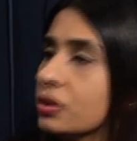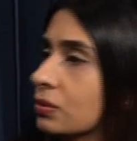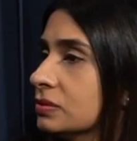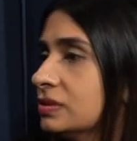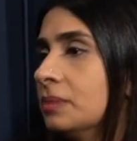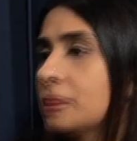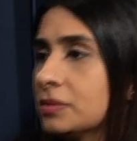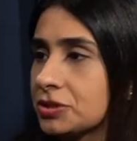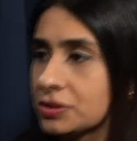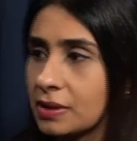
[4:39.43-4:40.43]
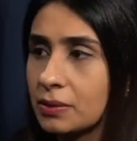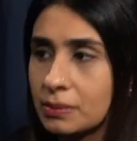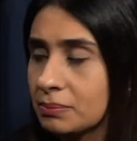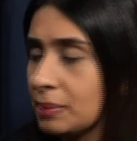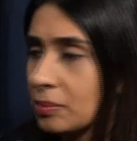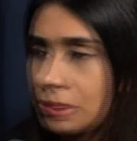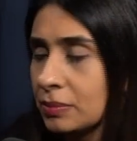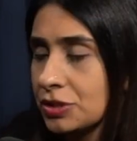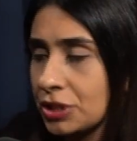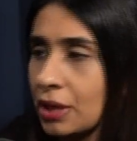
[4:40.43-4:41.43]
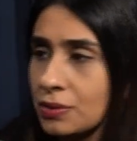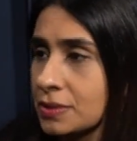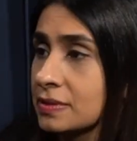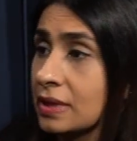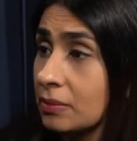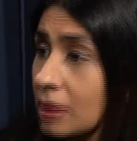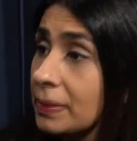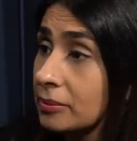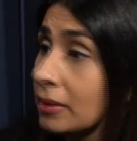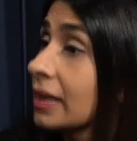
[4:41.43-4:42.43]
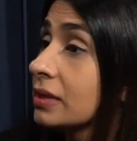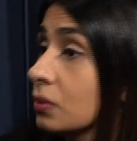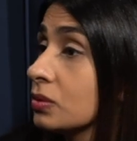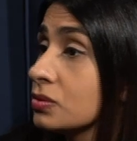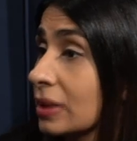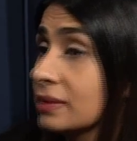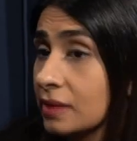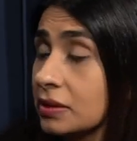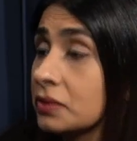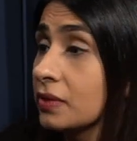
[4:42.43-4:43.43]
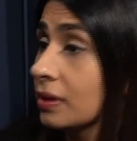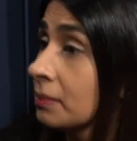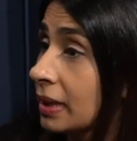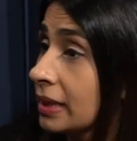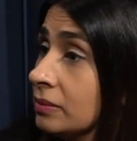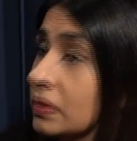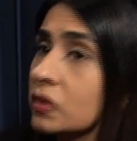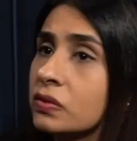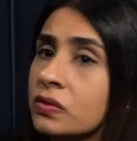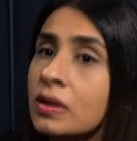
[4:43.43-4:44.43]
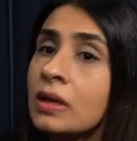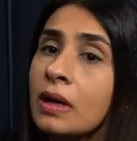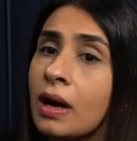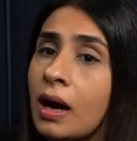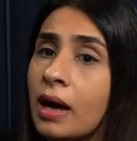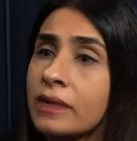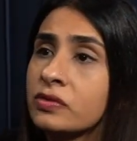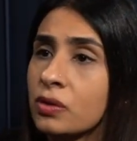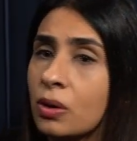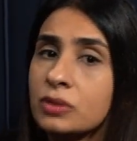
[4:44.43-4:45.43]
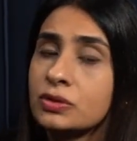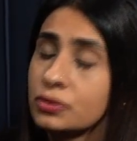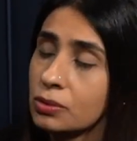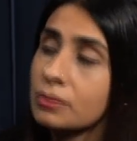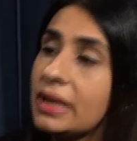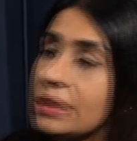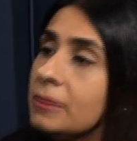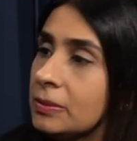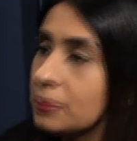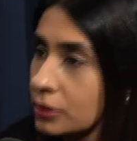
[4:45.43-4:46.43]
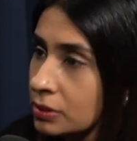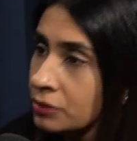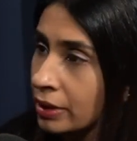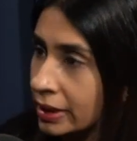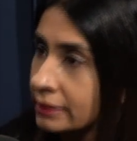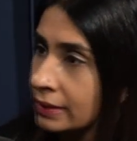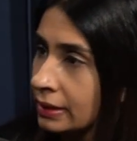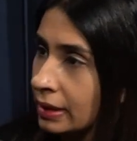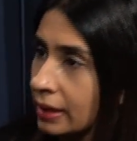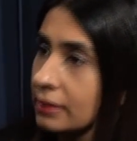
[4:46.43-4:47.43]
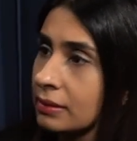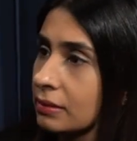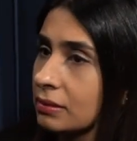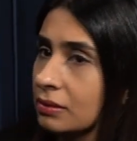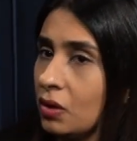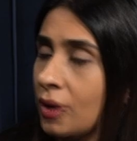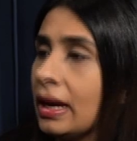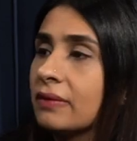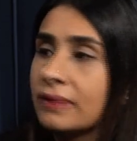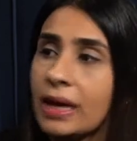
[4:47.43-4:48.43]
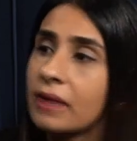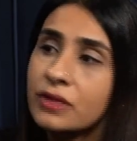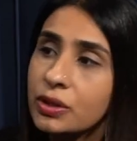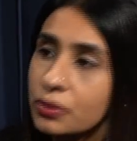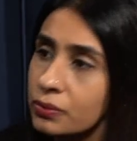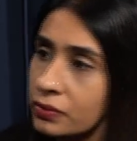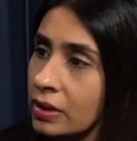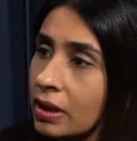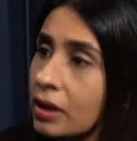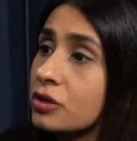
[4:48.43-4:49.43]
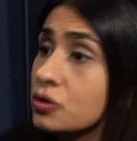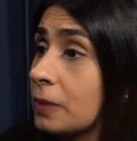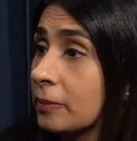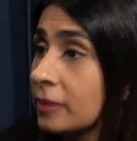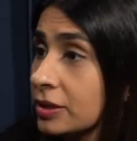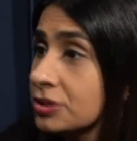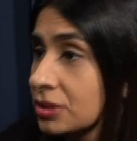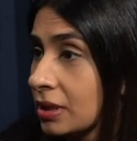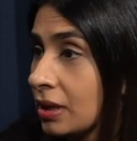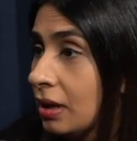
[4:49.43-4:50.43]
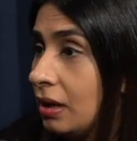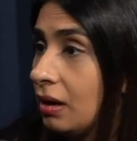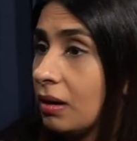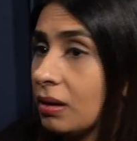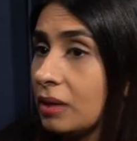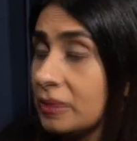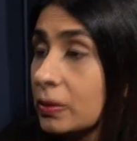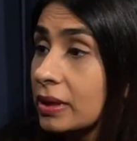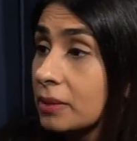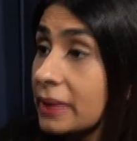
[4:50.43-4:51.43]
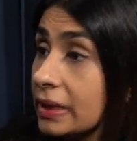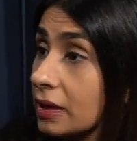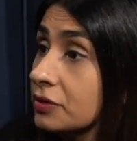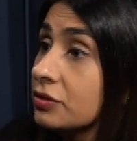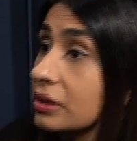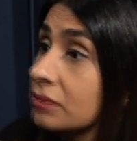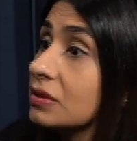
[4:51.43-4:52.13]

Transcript: some publishing houses came up. And mine also, I decided to set up mine because I saw so many people writing and not having avenues to publish. We're a big country,